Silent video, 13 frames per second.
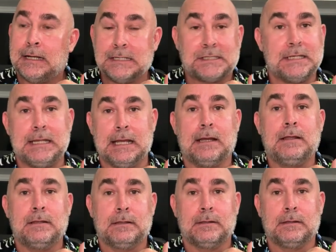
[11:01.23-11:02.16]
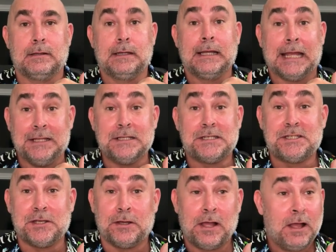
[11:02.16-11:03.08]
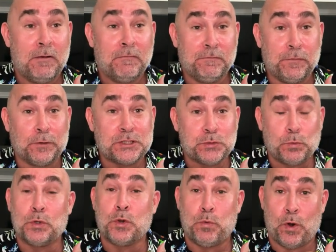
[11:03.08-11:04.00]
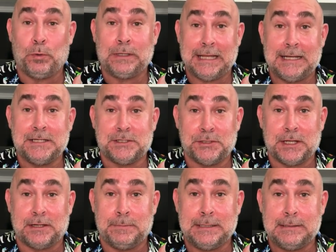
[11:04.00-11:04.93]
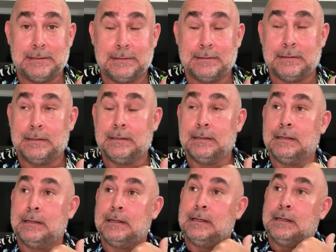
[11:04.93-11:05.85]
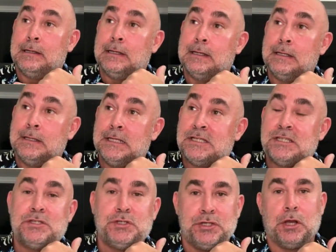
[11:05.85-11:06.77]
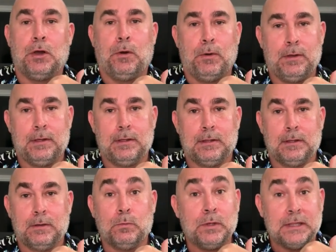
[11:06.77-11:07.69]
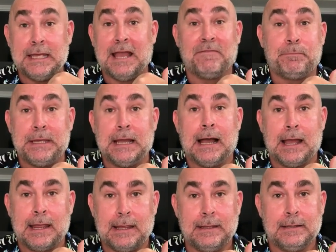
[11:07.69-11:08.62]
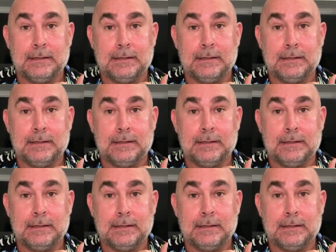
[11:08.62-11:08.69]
I said, "Yeah." And this is a virtual quote, ladies and gentlemen. "This is Joe with the FBI.